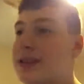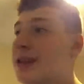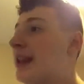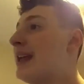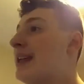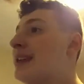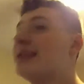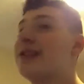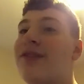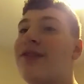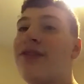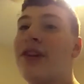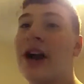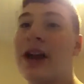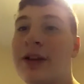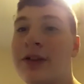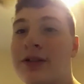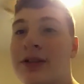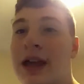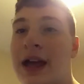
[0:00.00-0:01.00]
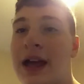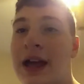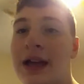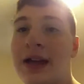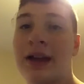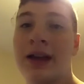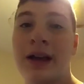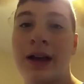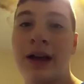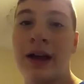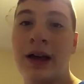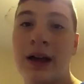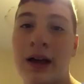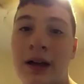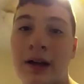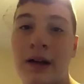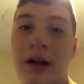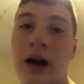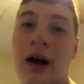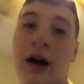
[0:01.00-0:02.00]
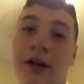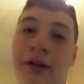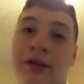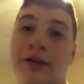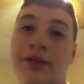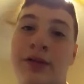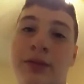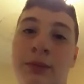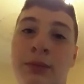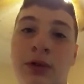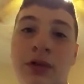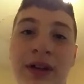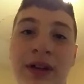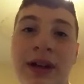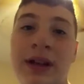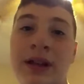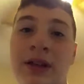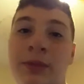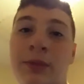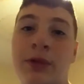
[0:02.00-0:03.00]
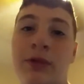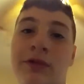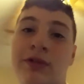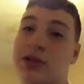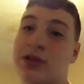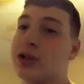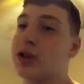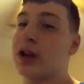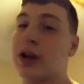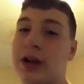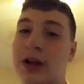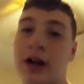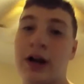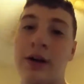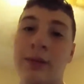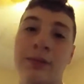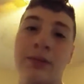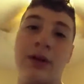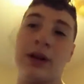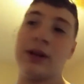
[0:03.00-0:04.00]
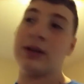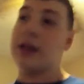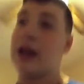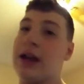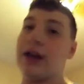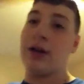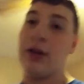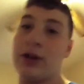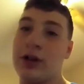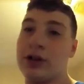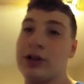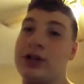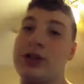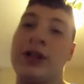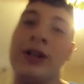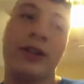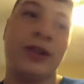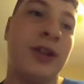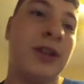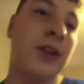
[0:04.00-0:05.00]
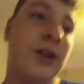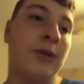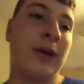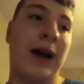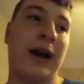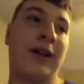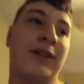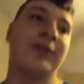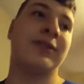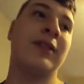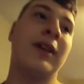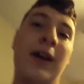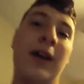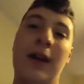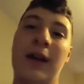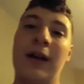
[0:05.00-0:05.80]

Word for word: Today is the final day of moving. The movers are gonna come. They're gonna take all our shit to the new house.